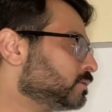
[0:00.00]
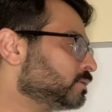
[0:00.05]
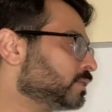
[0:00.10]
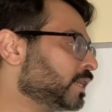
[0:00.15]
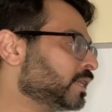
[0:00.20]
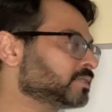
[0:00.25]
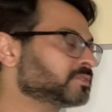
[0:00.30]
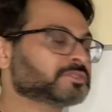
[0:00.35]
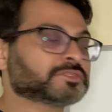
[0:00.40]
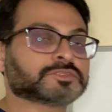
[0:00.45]

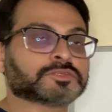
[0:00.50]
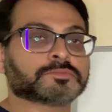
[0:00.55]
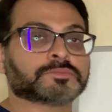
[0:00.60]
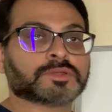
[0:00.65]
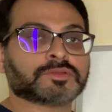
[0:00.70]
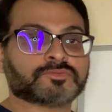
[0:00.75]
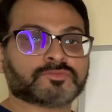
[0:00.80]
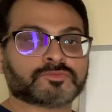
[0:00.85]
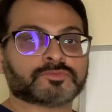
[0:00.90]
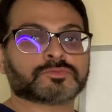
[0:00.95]

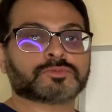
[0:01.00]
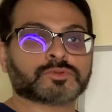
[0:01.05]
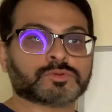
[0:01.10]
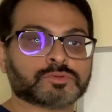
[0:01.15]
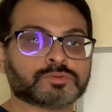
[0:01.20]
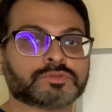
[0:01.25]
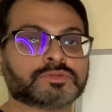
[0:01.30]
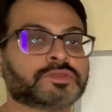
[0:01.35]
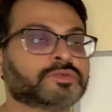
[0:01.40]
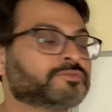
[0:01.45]
accessible
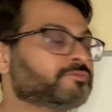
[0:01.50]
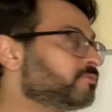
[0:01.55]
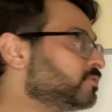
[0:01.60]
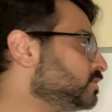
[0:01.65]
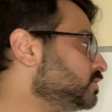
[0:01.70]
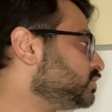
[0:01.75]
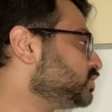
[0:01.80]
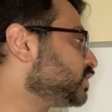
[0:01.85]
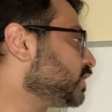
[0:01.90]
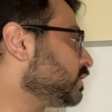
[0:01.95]
through
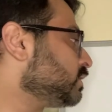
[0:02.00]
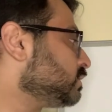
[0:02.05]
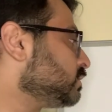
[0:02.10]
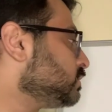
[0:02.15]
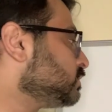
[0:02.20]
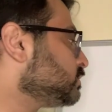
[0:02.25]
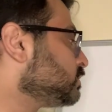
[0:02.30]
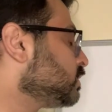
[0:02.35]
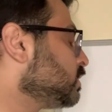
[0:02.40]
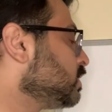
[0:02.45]
different
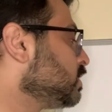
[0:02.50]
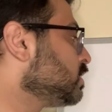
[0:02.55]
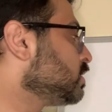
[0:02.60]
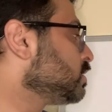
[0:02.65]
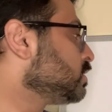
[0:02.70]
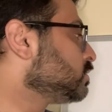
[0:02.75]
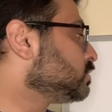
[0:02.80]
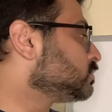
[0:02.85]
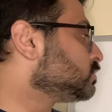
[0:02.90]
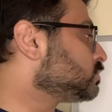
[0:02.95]
channels.
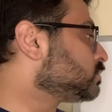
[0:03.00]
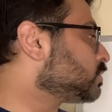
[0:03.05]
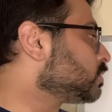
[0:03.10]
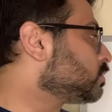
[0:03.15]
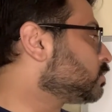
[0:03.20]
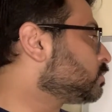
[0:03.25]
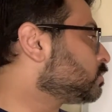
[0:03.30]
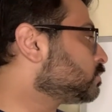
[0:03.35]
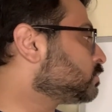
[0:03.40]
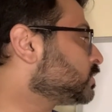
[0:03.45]

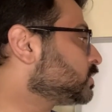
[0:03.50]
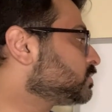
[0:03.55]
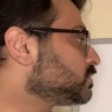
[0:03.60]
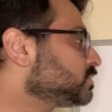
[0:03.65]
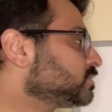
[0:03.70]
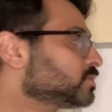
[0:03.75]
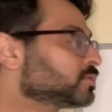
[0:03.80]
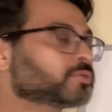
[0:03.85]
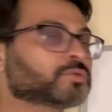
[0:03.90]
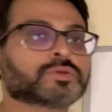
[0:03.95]
So this
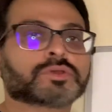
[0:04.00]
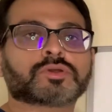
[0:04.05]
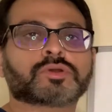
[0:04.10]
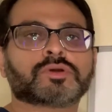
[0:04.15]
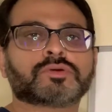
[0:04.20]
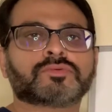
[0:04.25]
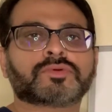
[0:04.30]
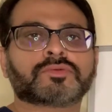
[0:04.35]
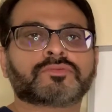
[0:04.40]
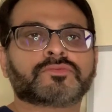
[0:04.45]
is a quick
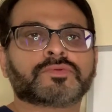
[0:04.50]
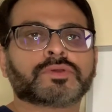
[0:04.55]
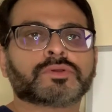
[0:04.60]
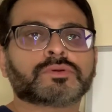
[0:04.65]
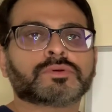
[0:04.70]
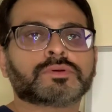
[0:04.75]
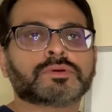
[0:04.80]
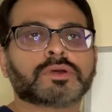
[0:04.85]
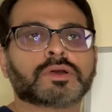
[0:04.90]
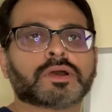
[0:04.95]
overview.